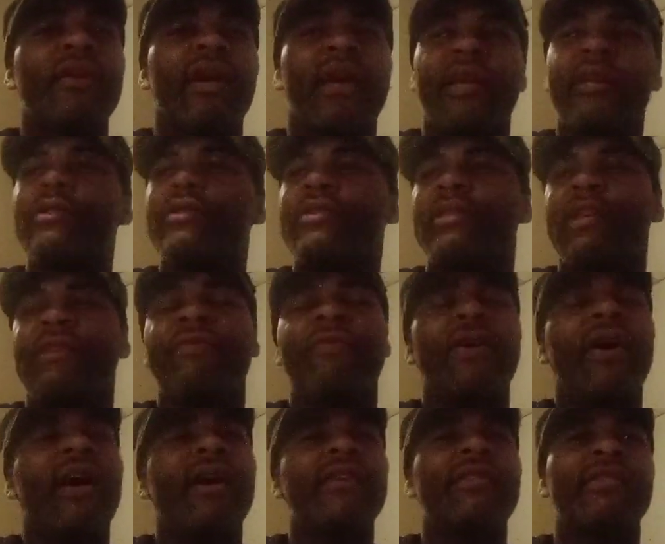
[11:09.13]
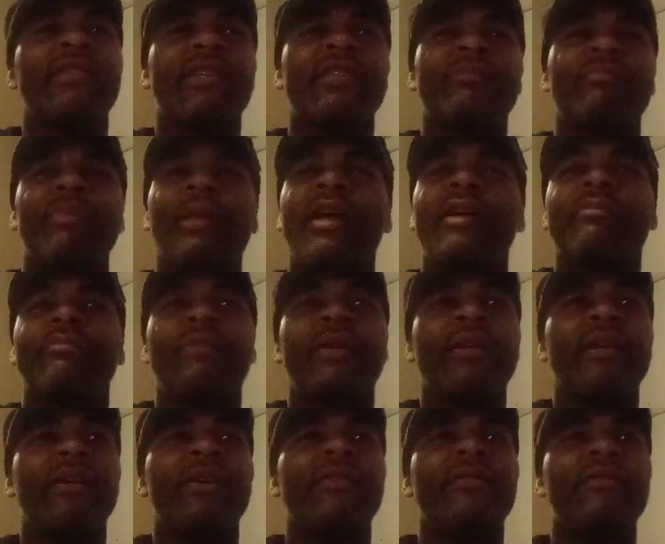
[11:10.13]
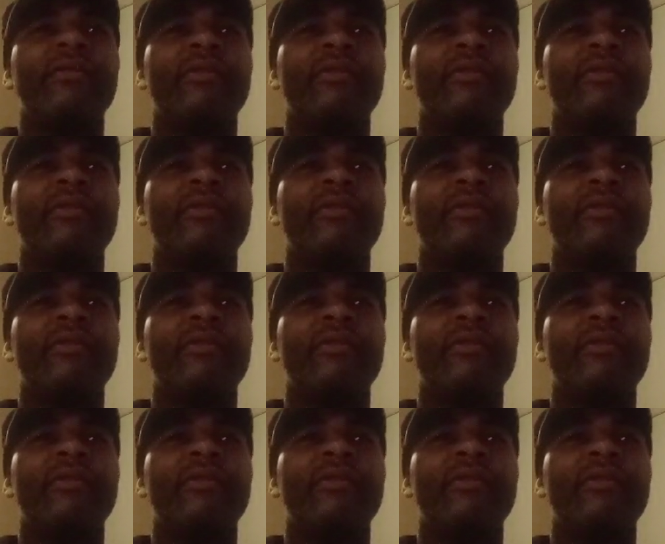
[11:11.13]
and you see 5, 6 black men